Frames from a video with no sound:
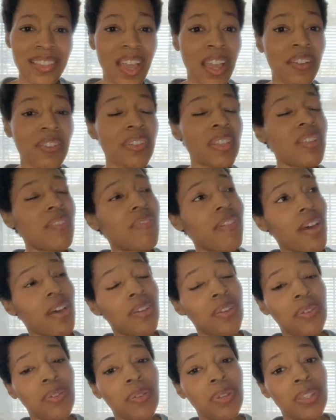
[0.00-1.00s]
I really
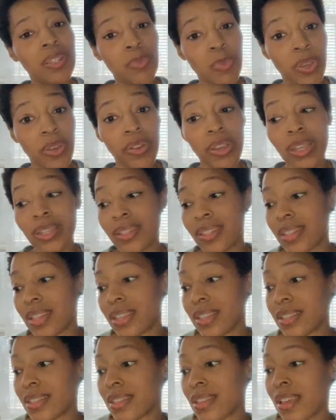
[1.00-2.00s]
value
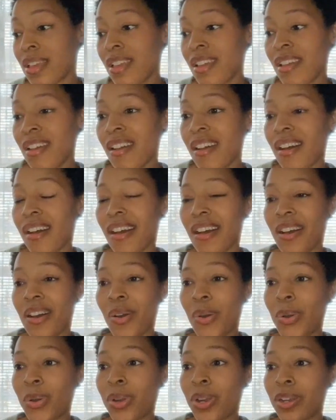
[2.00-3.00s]
experiences,
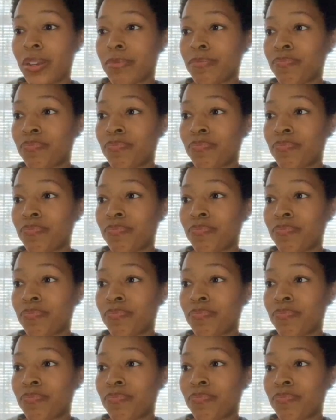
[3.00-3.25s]
or,